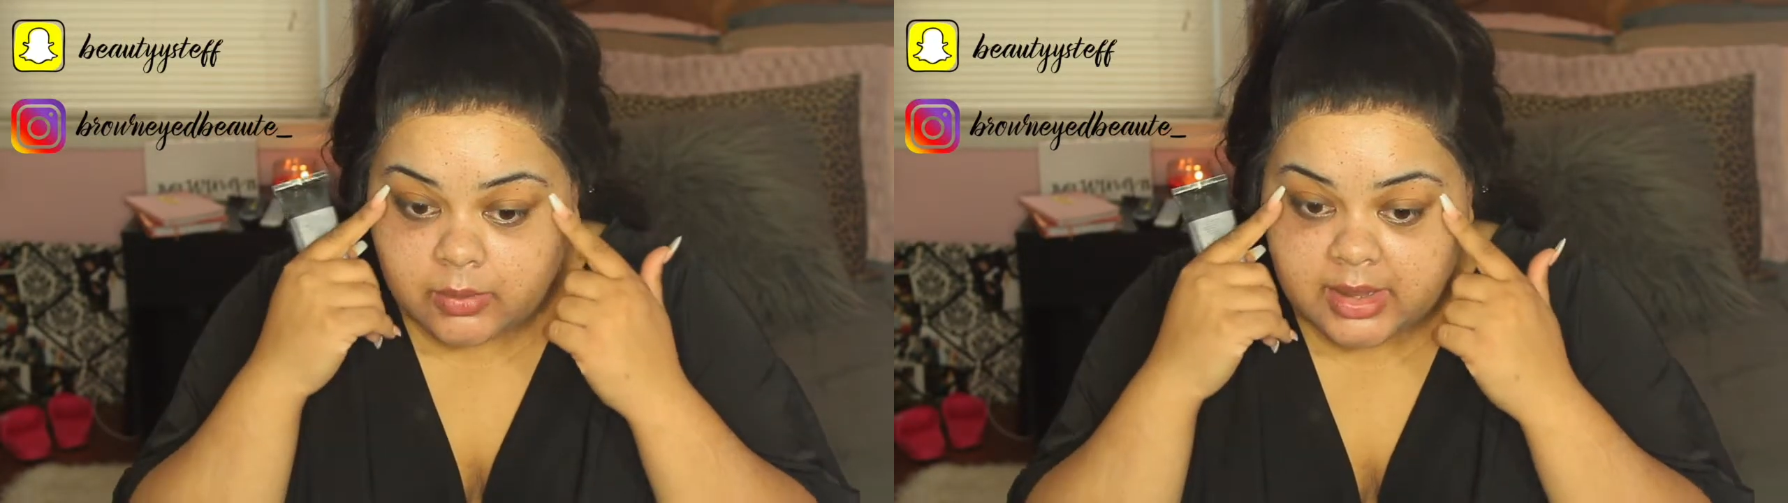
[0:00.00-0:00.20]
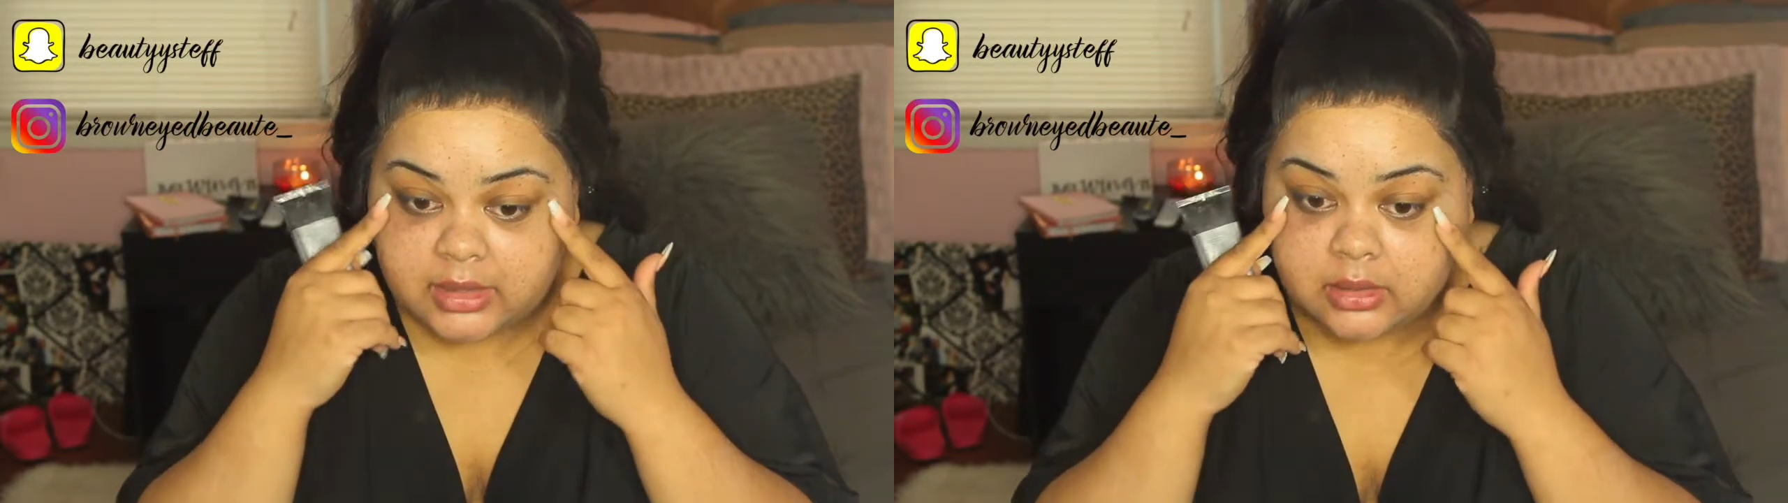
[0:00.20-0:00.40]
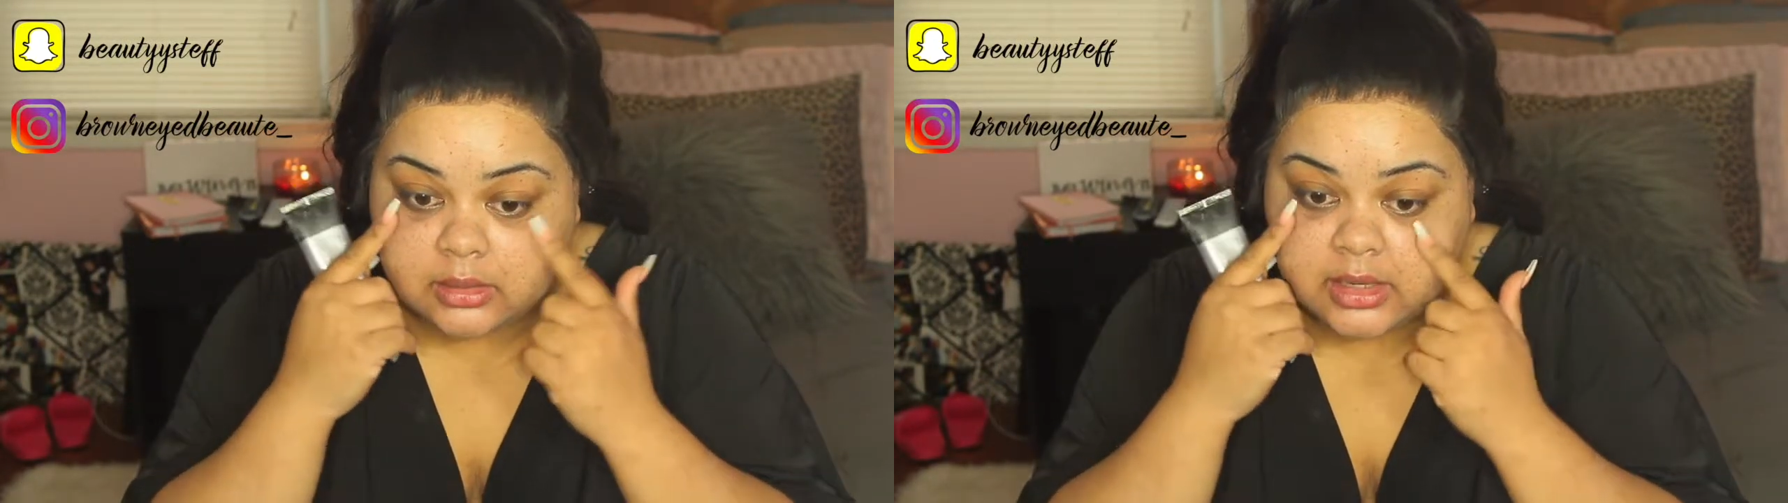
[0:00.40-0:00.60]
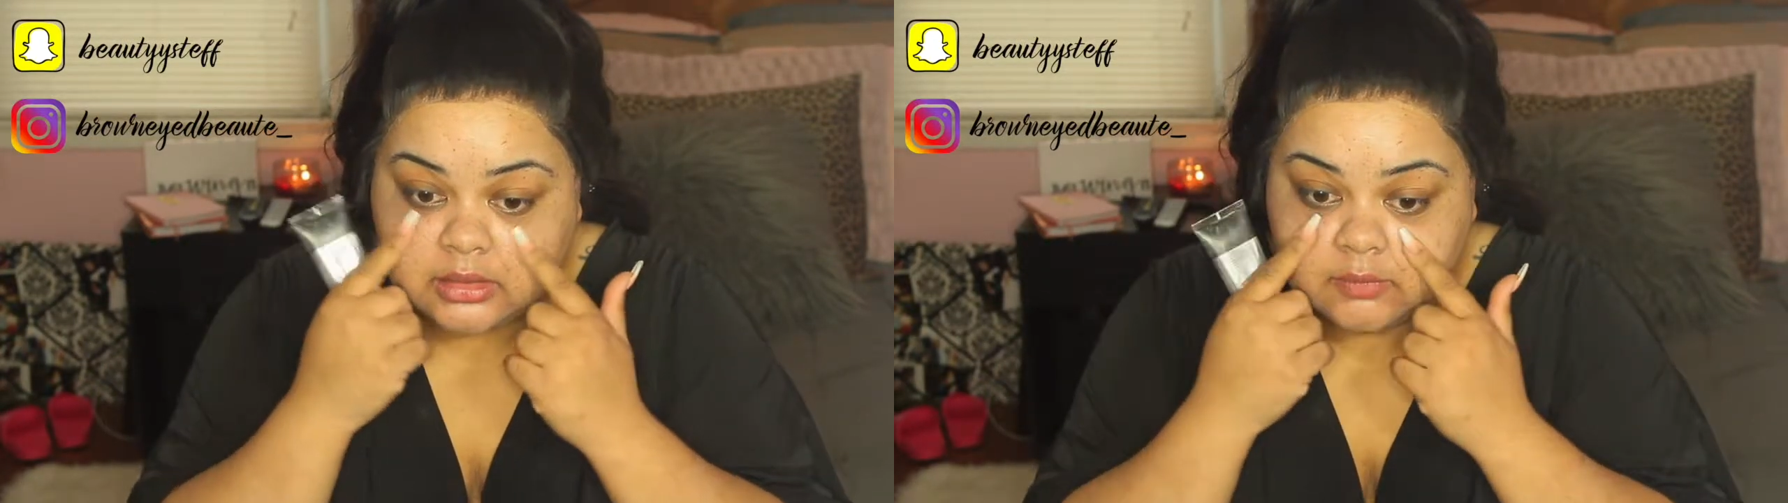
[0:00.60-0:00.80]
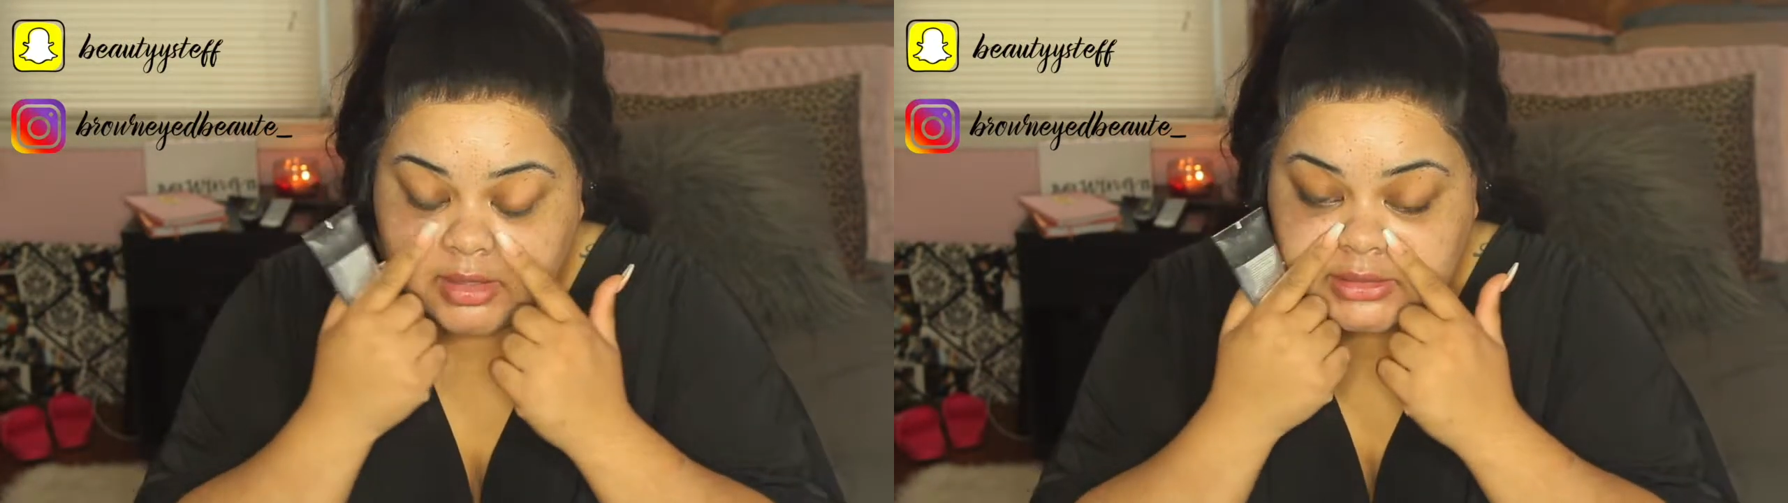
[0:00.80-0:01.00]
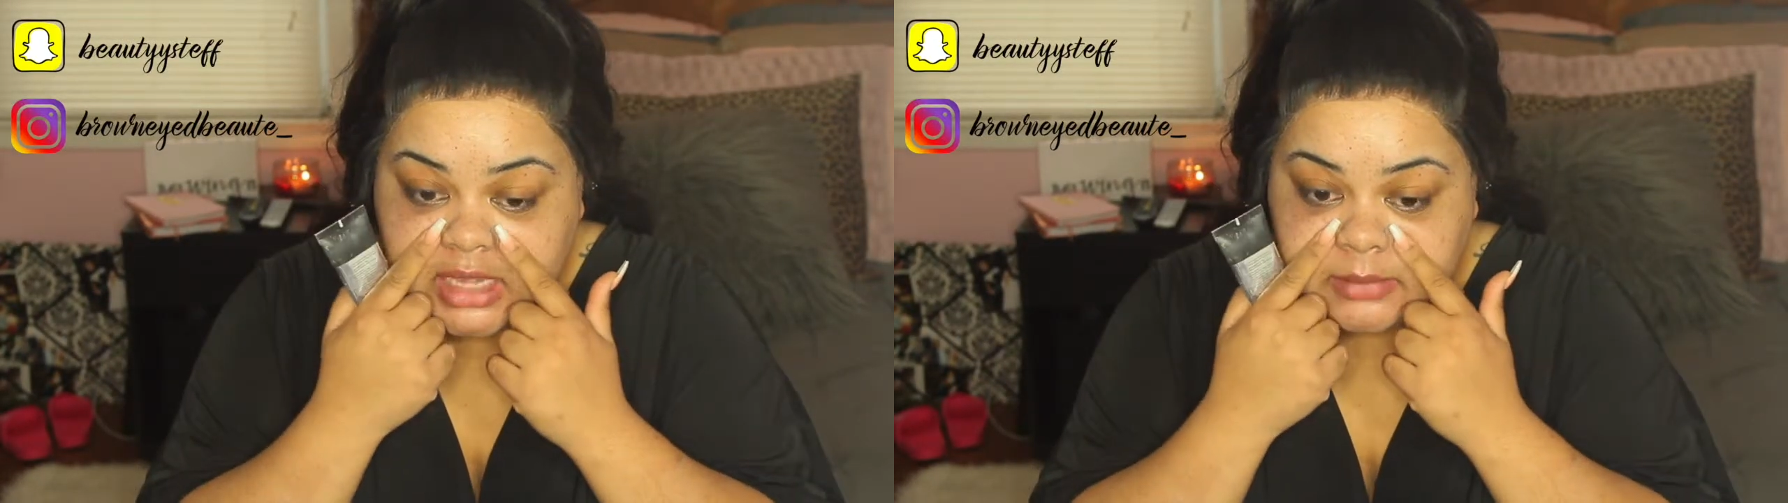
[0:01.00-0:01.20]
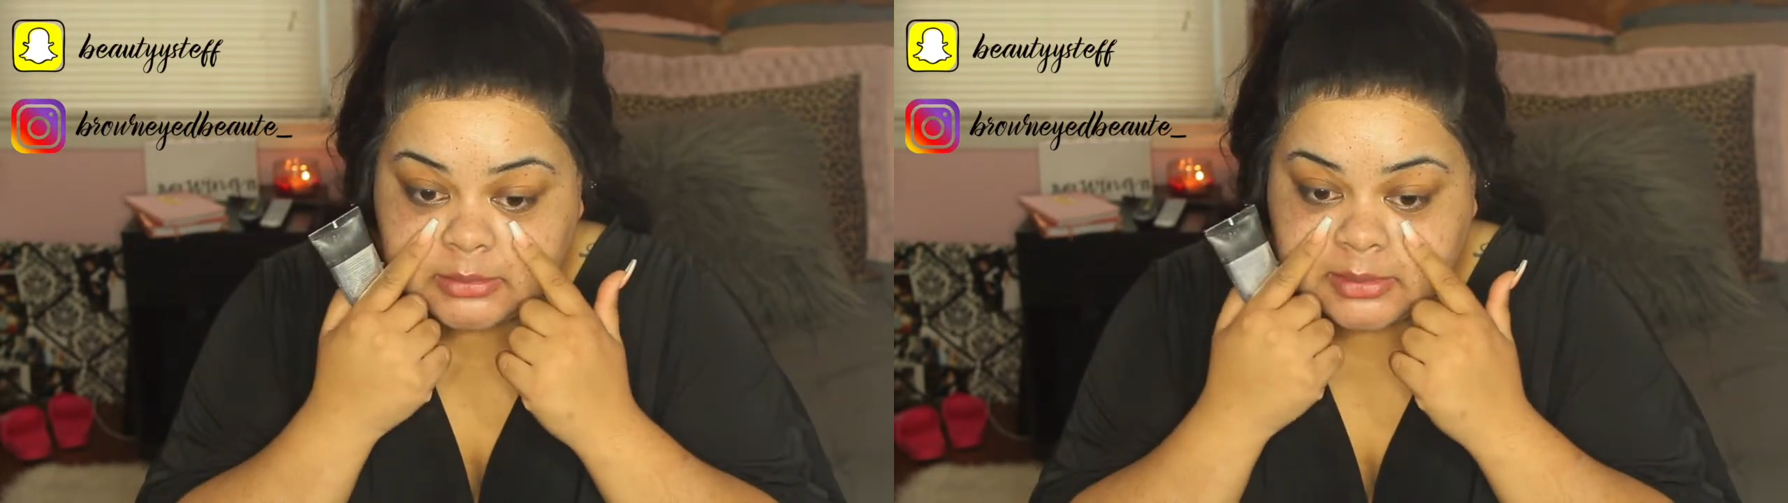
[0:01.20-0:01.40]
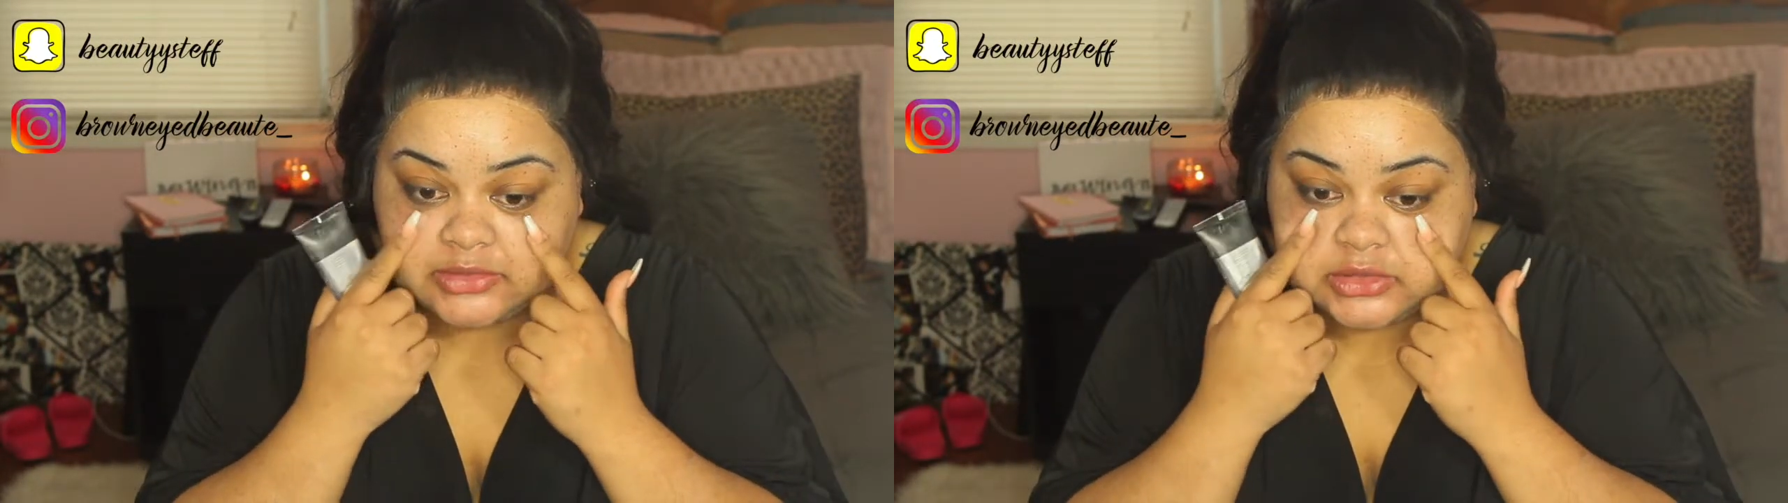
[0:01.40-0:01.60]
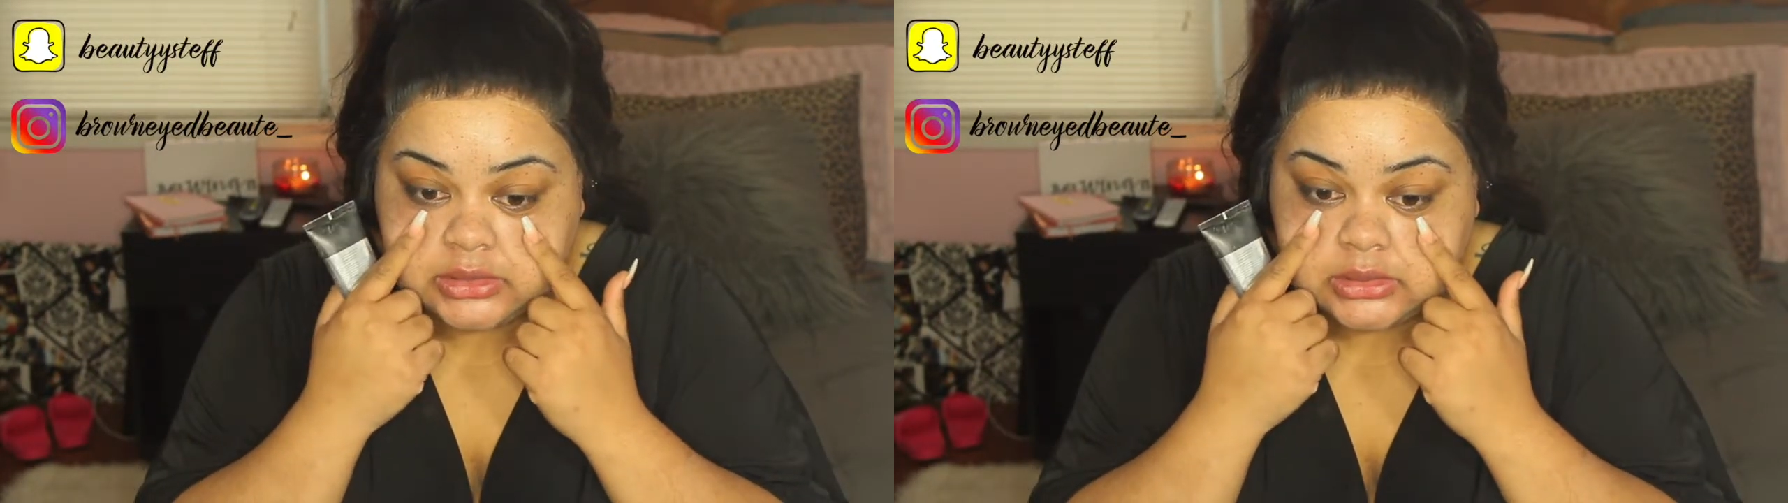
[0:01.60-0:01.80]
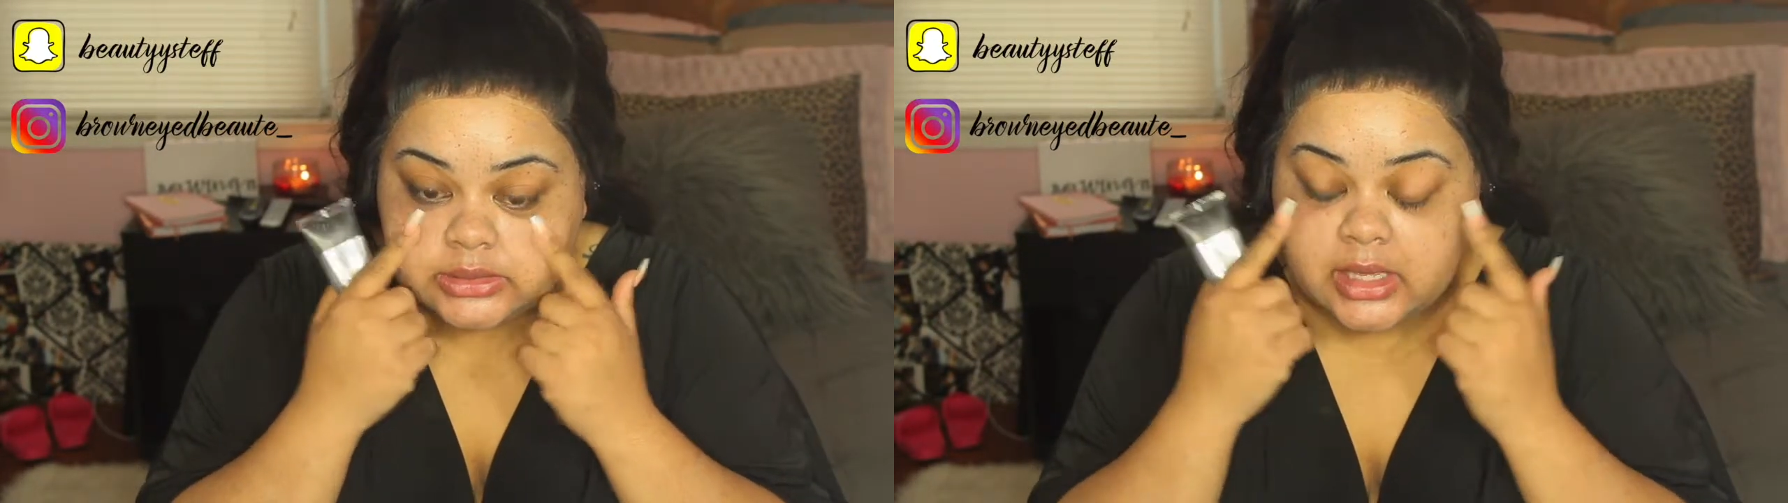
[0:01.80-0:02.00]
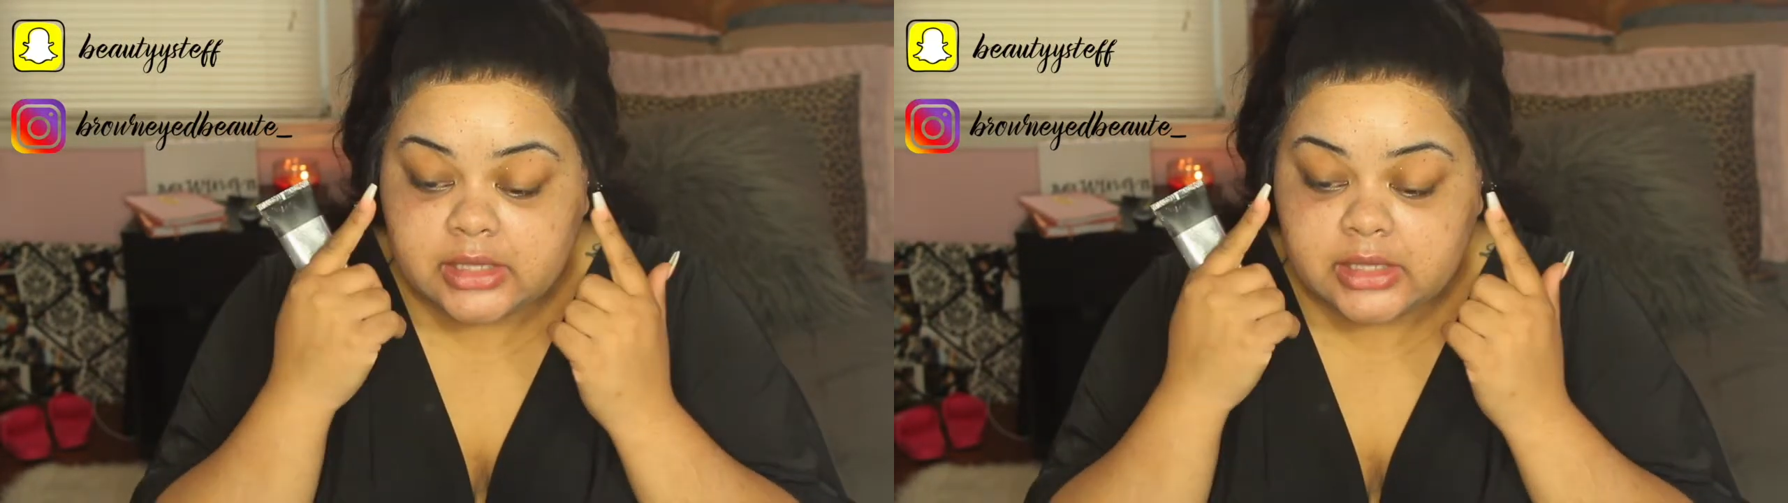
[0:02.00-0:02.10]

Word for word: right here at the very tops of my cheeks,